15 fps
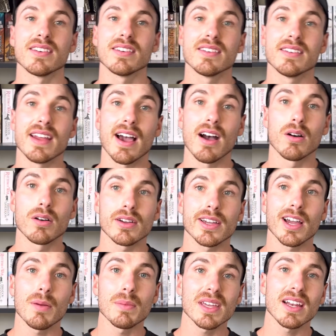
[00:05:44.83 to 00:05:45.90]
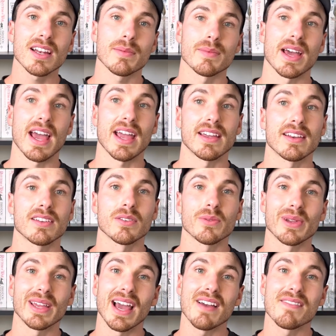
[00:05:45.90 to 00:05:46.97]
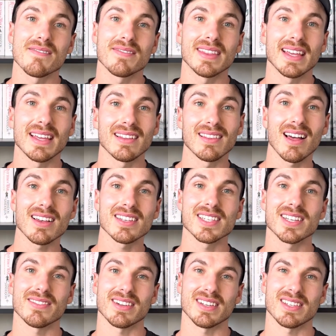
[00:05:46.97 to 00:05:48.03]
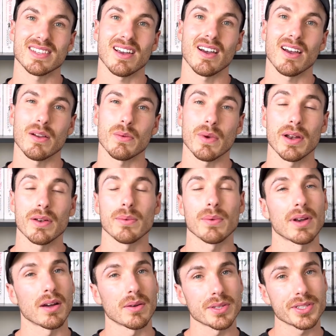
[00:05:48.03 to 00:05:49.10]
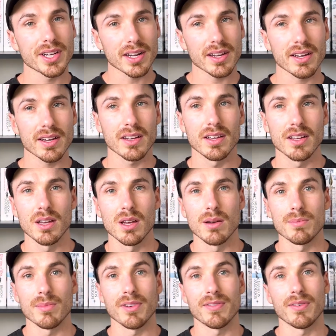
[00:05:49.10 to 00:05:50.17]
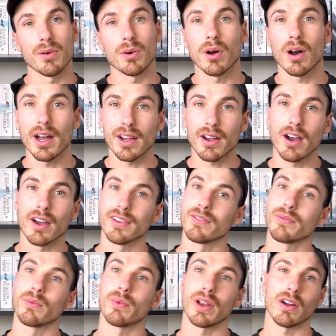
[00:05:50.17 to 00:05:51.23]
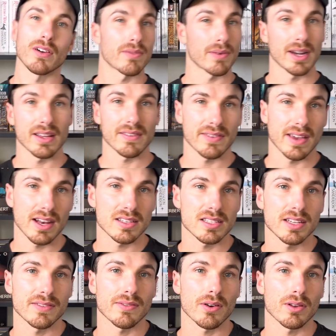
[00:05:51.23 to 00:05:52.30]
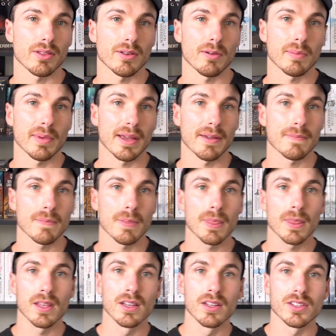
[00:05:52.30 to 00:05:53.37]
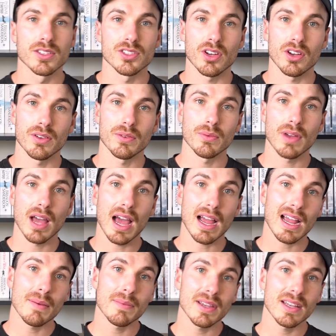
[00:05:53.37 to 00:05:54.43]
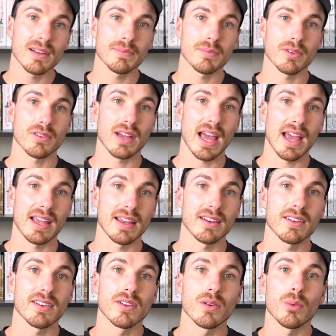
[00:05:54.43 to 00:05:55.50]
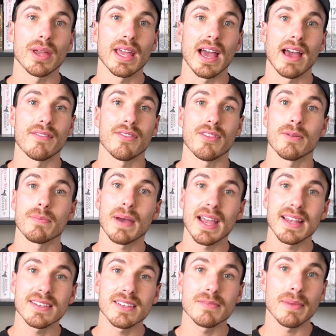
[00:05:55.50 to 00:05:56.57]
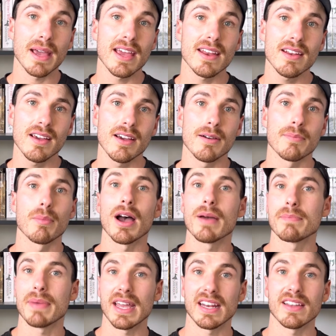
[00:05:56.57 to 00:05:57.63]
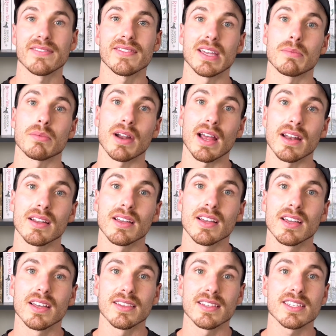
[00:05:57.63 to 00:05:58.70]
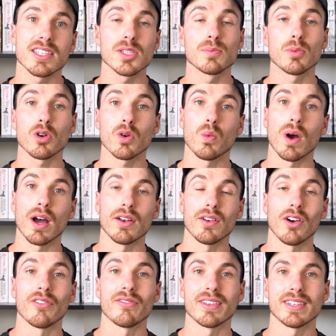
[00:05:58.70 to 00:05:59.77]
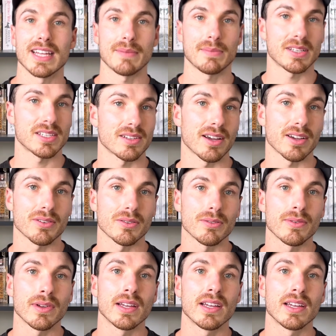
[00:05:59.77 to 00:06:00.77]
Now, coming at number 8, we have the last series that I read when I was younger before I kind of went off reading fantasy for a little bit. So, coming in at book 8, we have The Painted Man by Peter V. Brett. This is book 1 of the Demon Cycle.